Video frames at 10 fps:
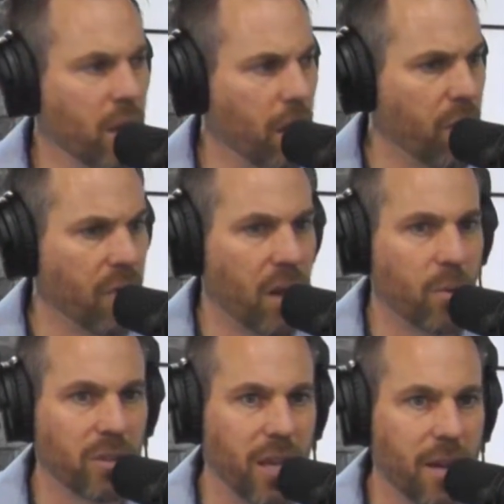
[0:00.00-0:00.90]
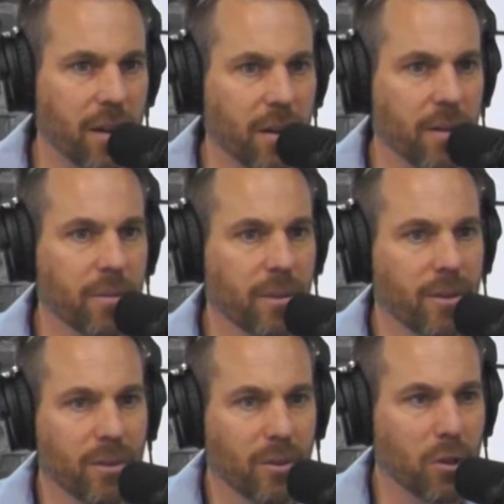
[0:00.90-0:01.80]
I thought that was taken. I
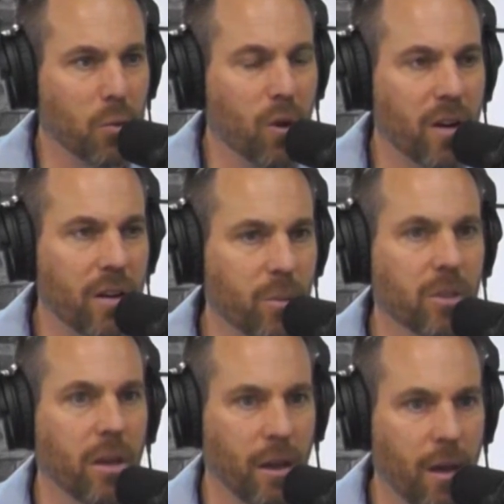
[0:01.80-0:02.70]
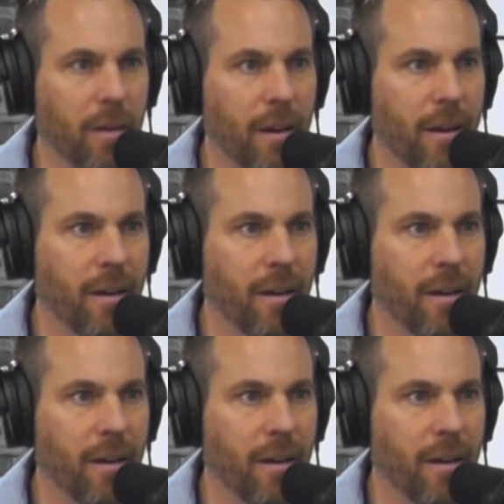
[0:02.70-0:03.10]
was like, do you want it? He was like, heck yeah.